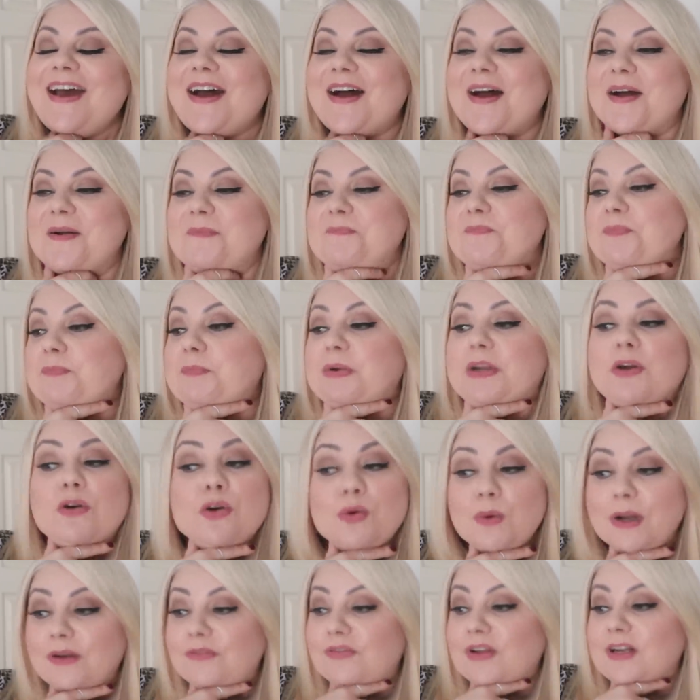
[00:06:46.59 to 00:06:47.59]
But it
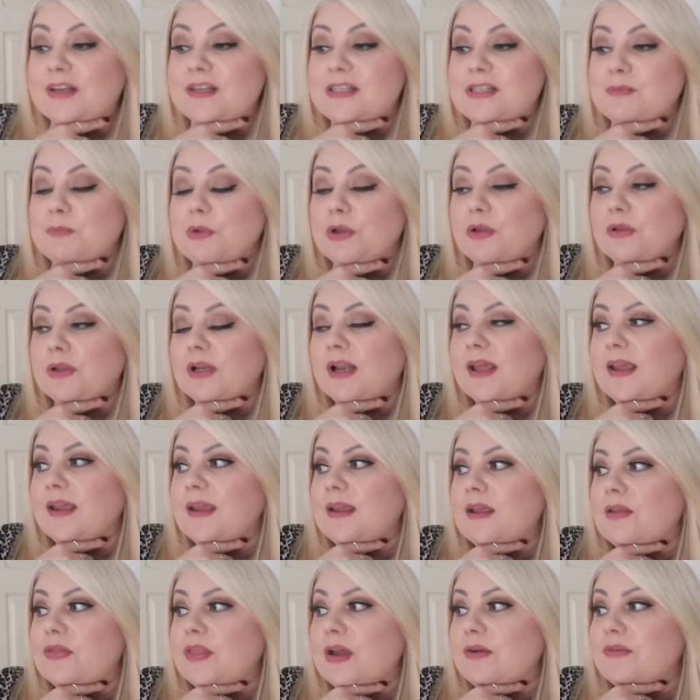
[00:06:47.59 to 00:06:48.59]
all went fairly
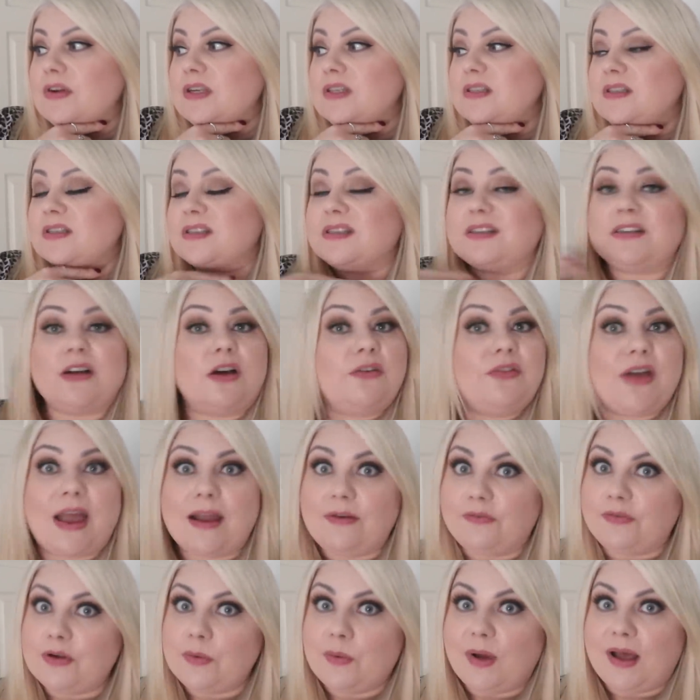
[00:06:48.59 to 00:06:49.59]
smoothly. There is stuff
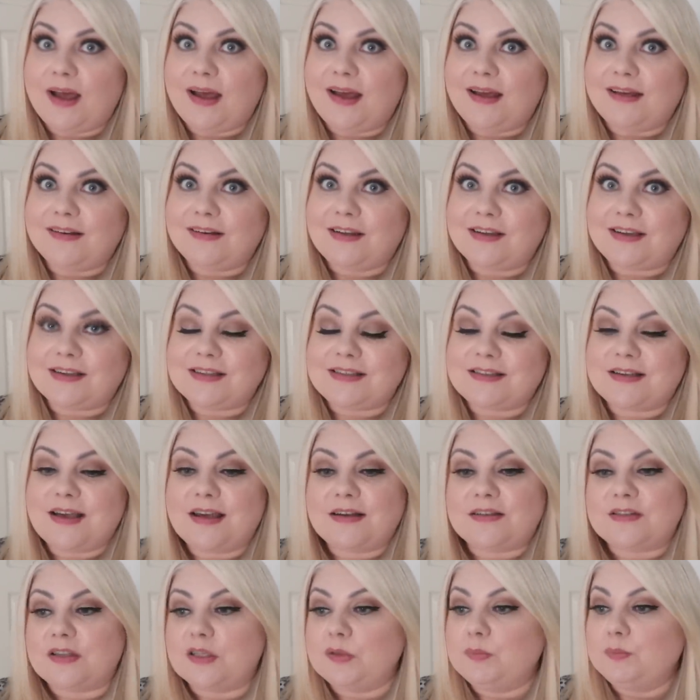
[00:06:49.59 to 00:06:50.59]
everywhere. Like I
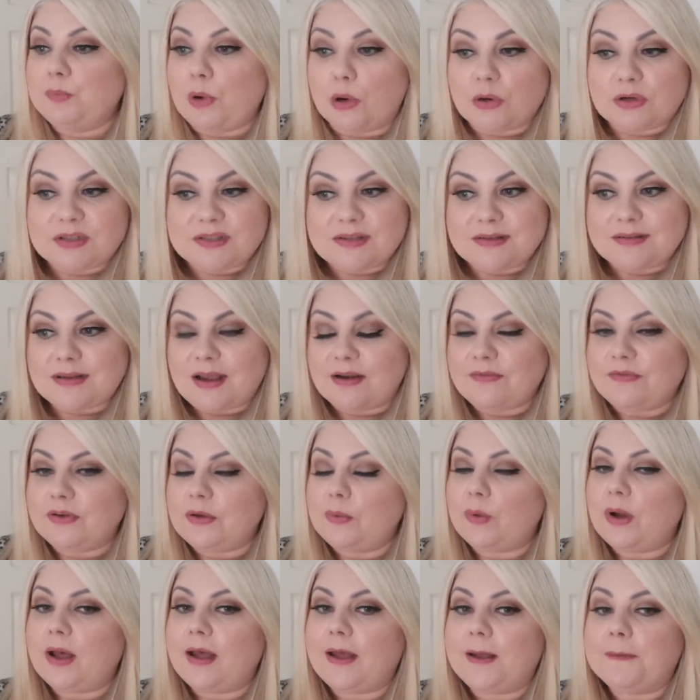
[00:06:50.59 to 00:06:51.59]
said, there's boxes
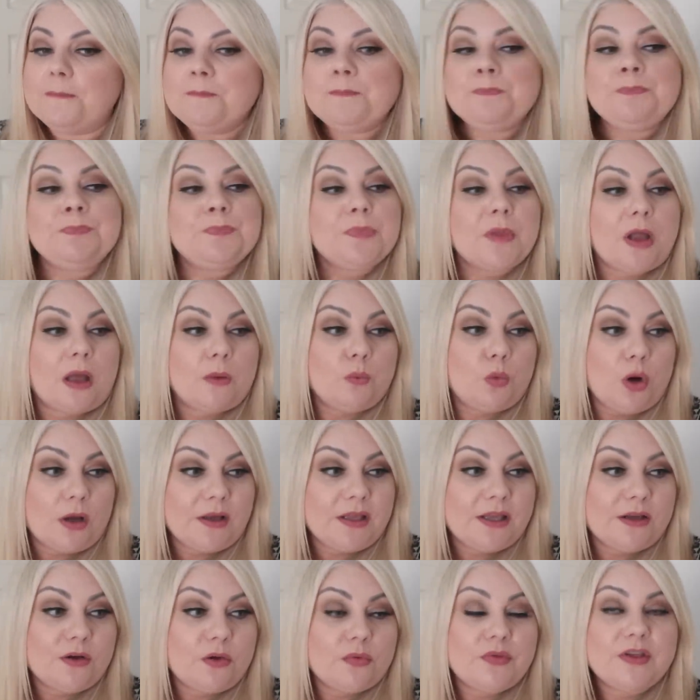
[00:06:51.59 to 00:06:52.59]
everywhere. I'm
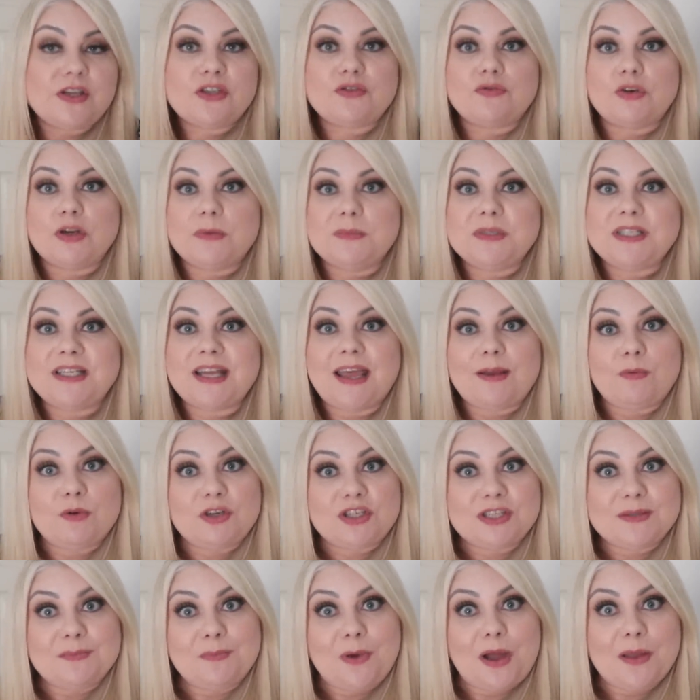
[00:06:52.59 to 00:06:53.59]
working on this room today,
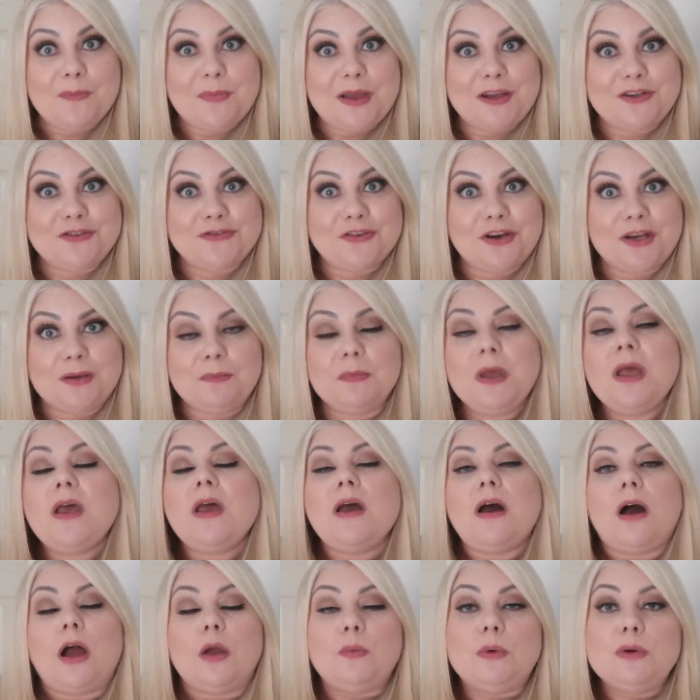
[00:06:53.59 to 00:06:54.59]
which is my bedroom.
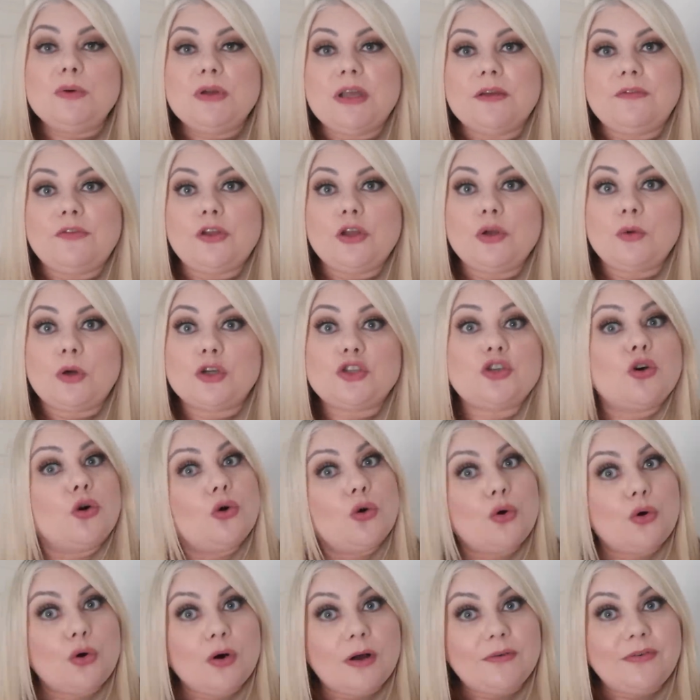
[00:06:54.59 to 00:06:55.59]
I will give you a
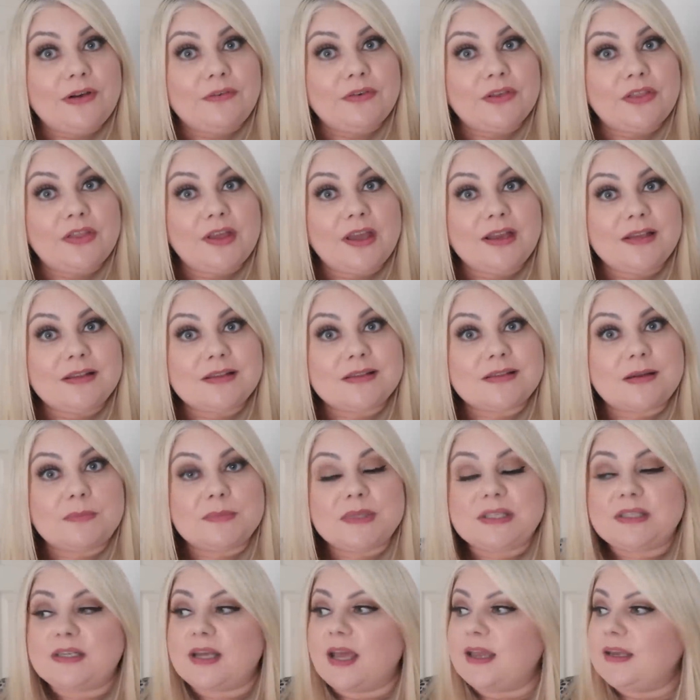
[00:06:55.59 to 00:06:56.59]
tour of everything at
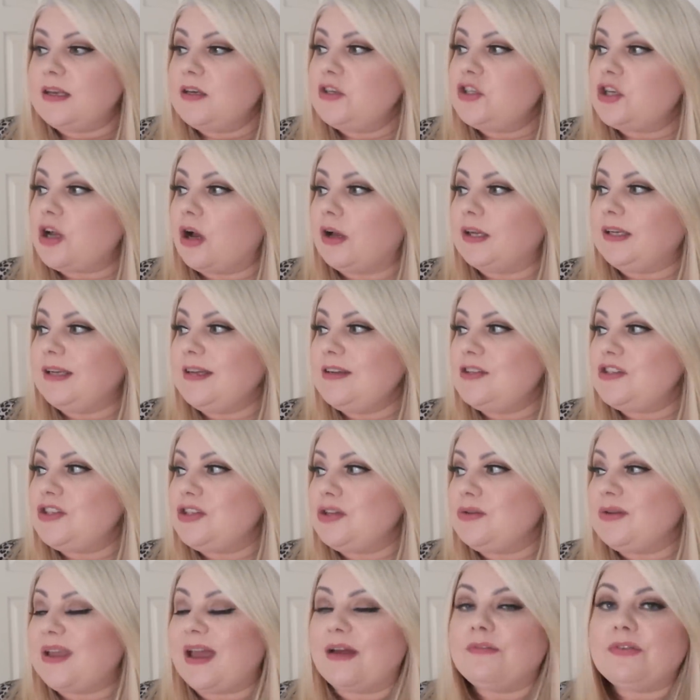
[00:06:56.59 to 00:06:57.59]
some stage. I need
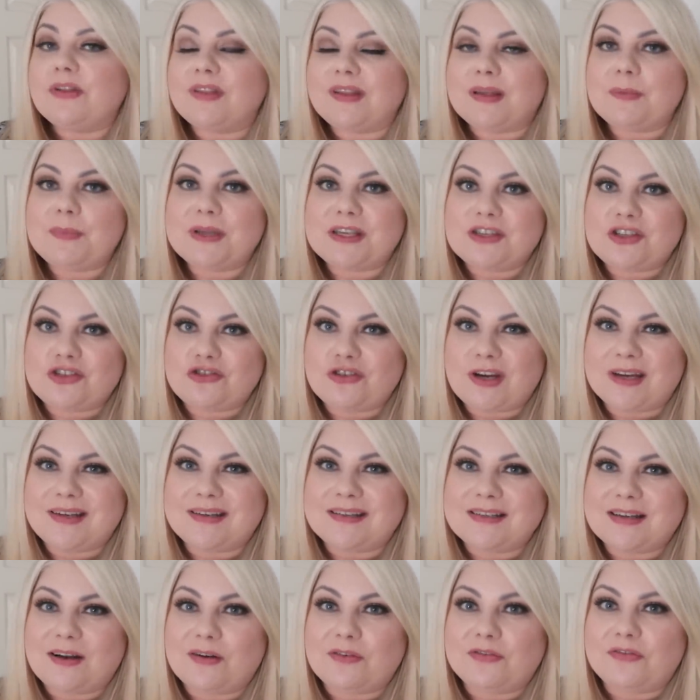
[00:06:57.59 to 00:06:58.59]
to get everything a bit
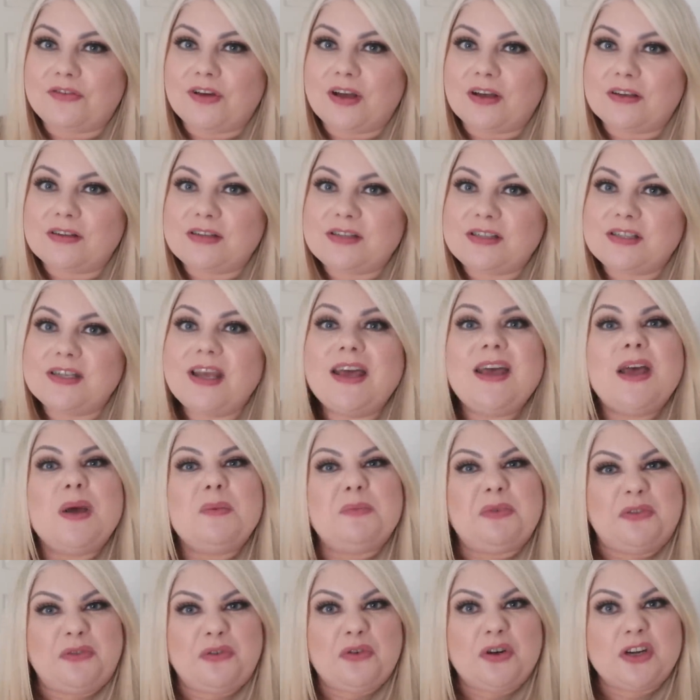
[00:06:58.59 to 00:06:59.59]
straightened out first
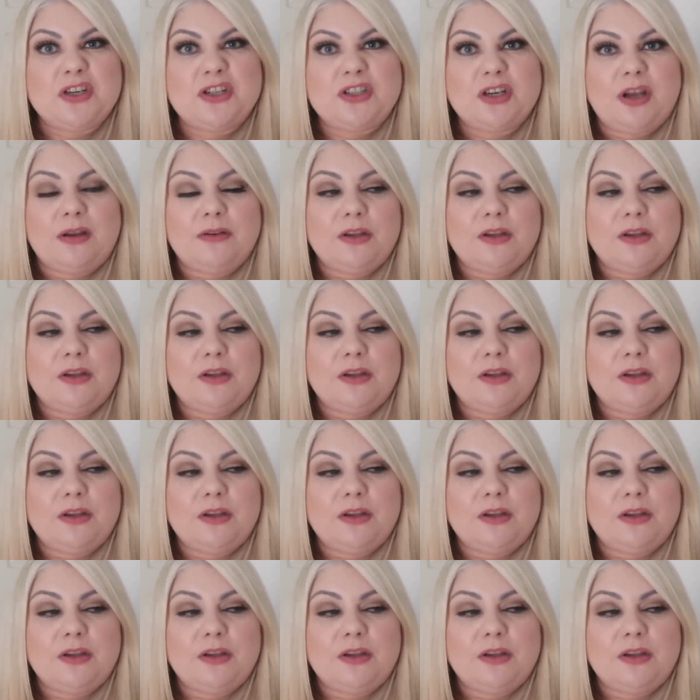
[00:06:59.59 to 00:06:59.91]
before I show